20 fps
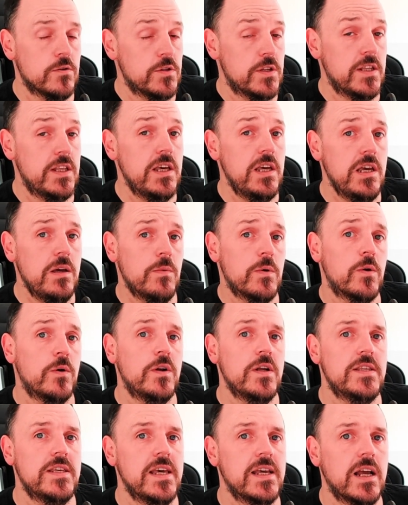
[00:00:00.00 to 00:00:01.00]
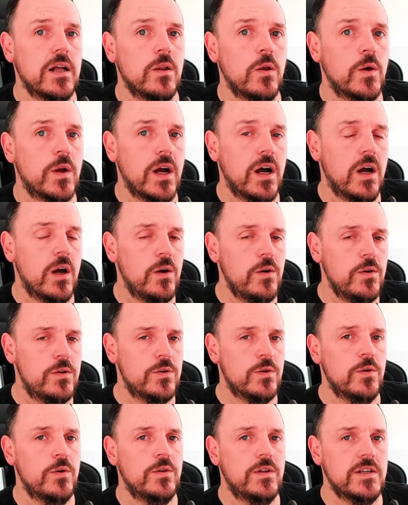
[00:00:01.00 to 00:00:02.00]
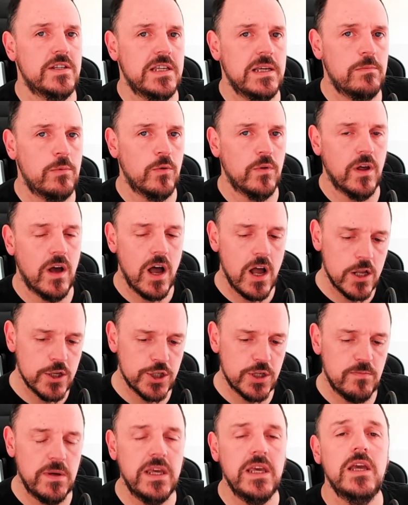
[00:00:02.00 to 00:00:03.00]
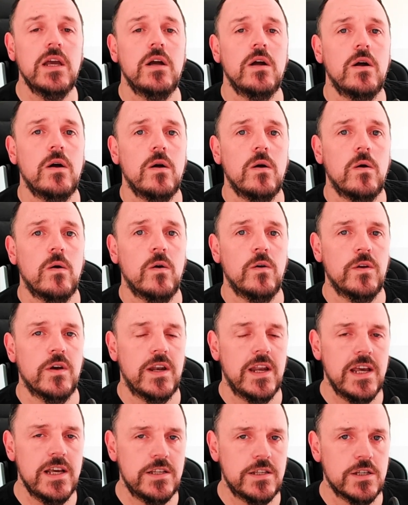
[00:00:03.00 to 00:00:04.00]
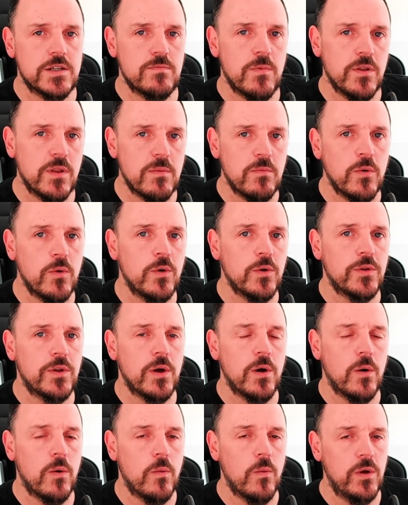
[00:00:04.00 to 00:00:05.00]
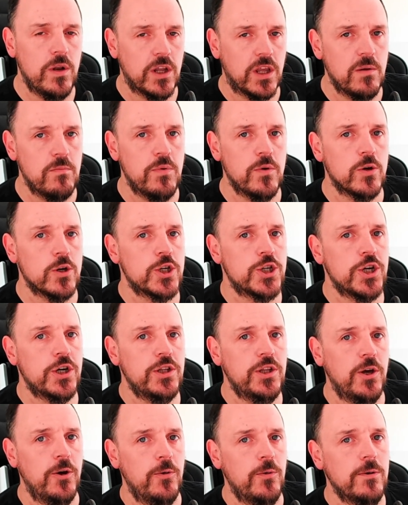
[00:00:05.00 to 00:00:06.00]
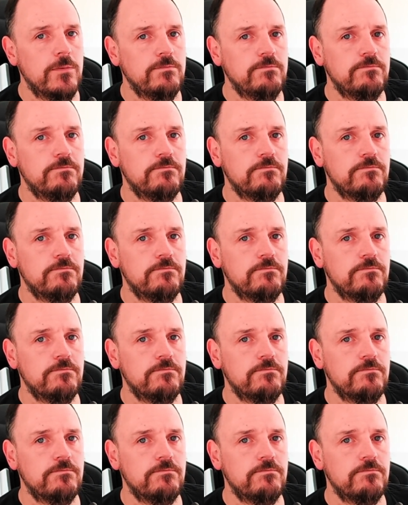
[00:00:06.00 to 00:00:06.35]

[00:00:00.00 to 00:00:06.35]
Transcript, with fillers: So today we're going to take a look at how to disable the RGB on your Asus motherboard when your is shut down.